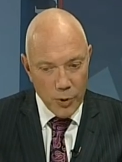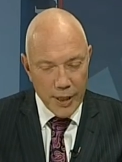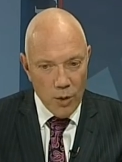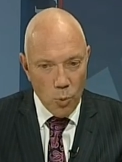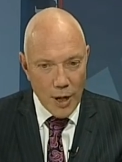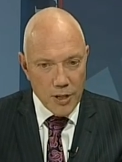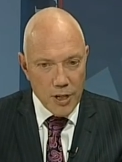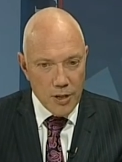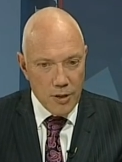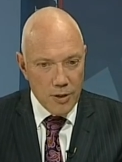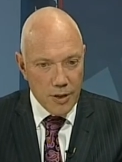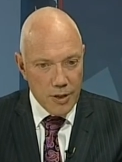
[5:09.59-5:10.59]
when they went
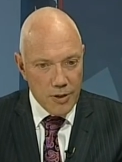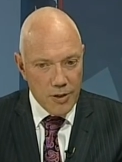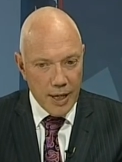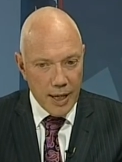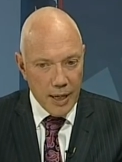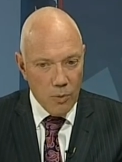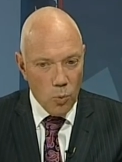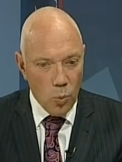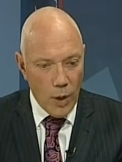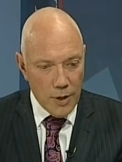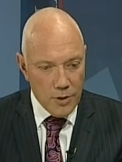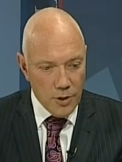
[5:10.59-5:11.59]
into this, they
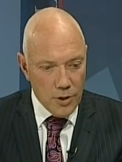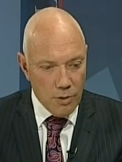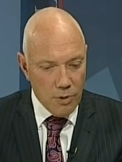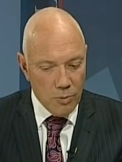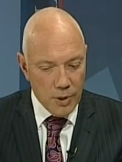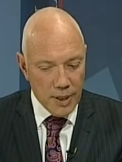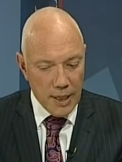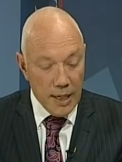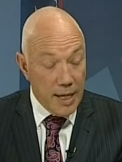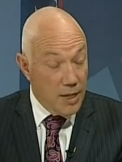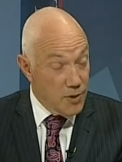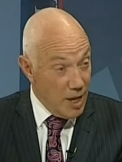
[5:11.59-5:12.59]
went into it with a
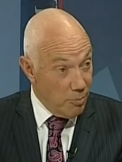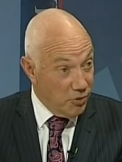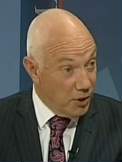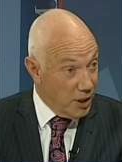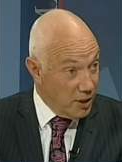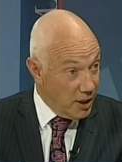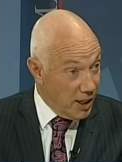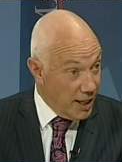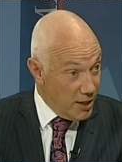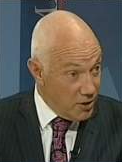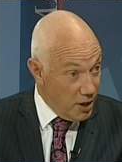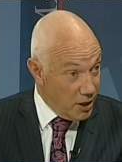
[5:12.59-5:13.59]
clear subsidy and a
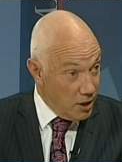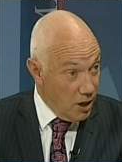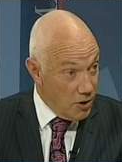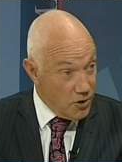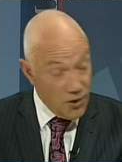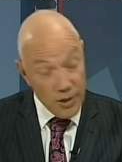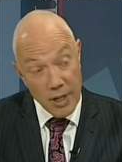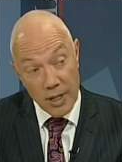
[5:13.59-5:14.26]
clear set of costs,